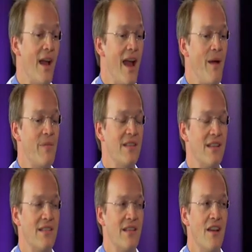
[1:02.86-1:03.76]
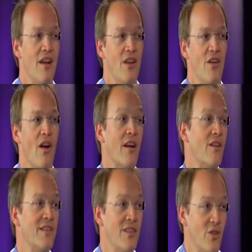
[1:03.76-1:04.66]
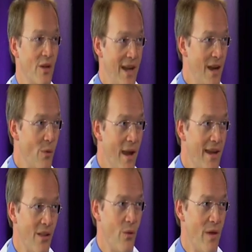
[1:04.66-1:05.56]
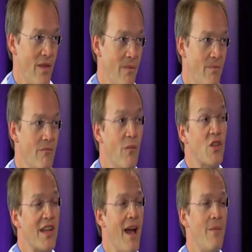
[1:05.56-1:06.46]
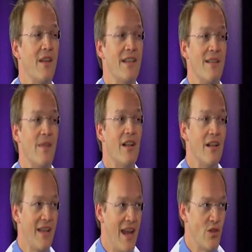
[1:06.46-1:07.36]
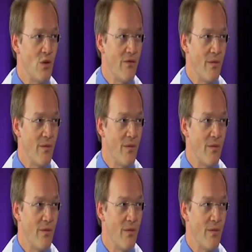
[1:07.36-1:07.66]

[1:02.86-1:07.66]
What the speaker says: what happens is your heart goes into an irregular rhythm, most commonly something called atrial